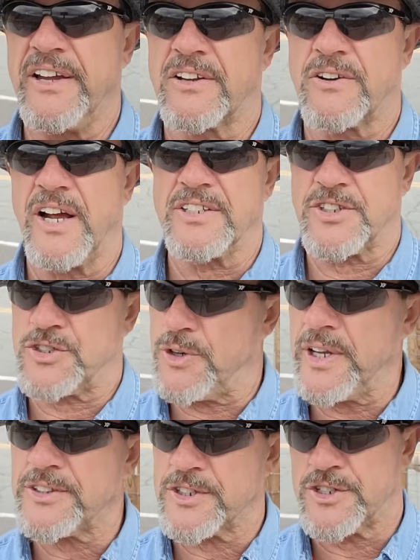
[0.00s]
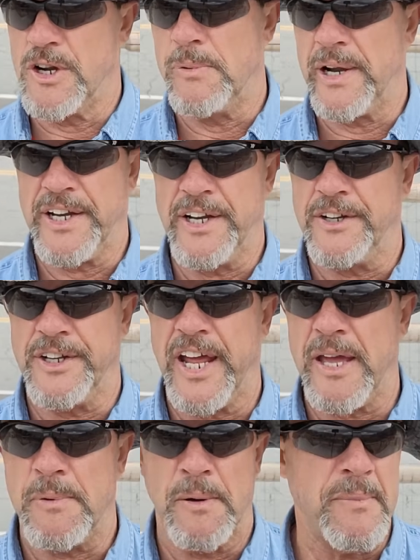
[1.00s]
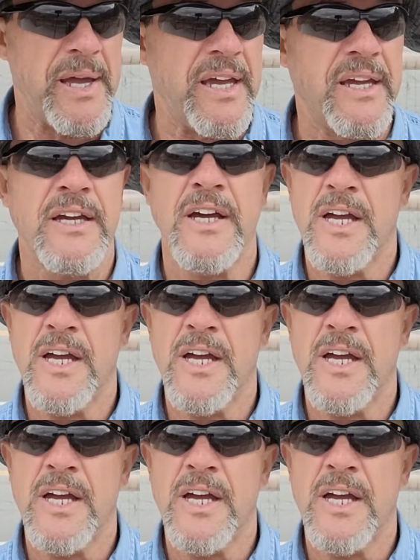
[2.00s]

across the street. There's nobody here today but me.